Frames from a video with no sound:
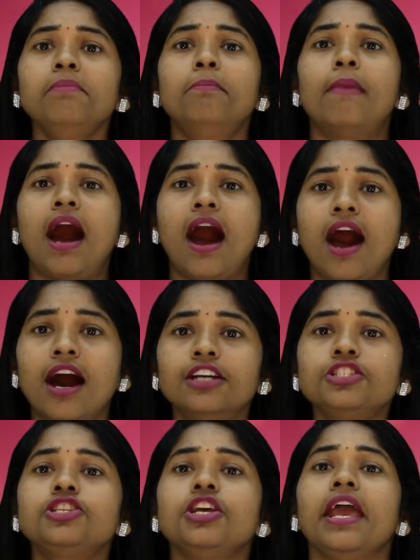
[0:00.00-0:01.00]

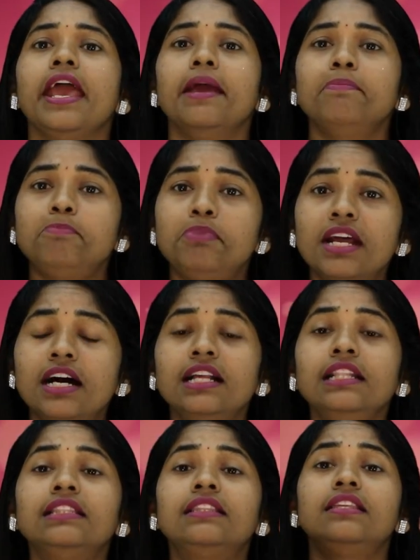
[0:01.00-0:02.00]
March,
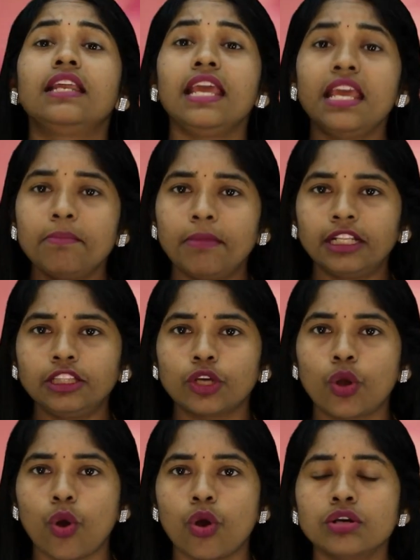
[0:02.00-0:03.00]
April, 3
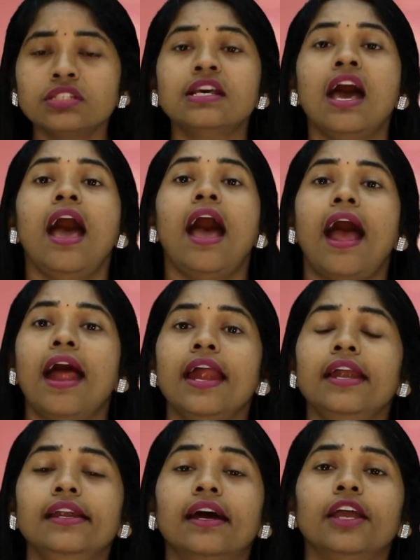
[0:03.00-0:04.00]
month course.
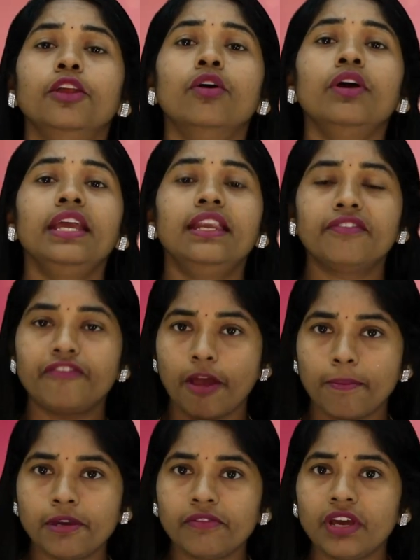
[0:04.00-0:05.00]
And in a
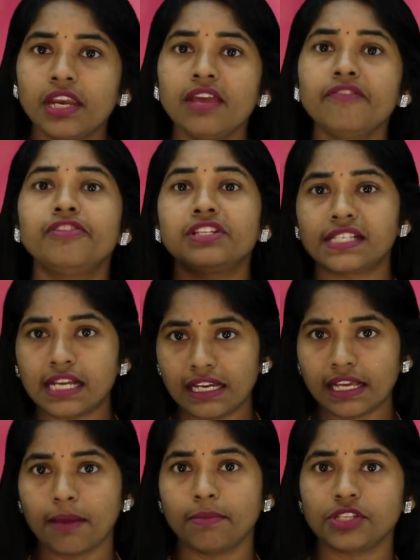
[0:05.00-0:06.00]
February,
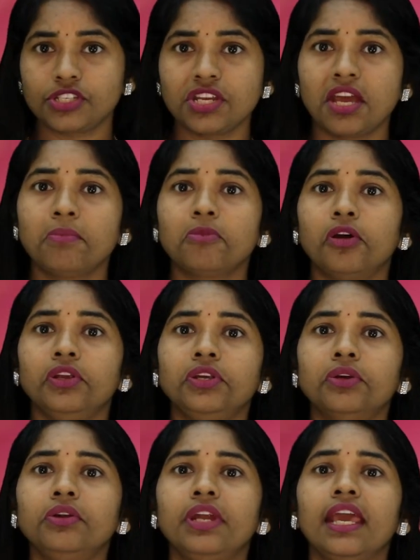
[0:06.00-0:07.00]
physical chemistry I'm going
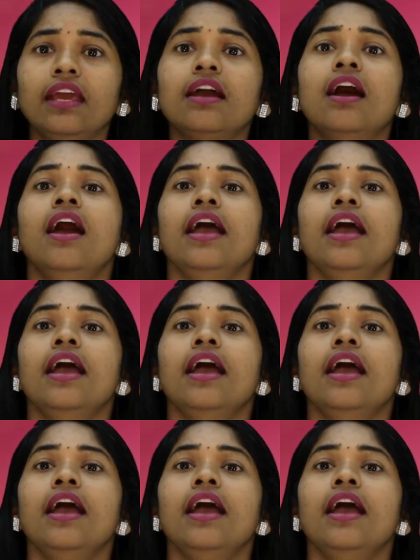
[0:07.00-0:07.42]
to take.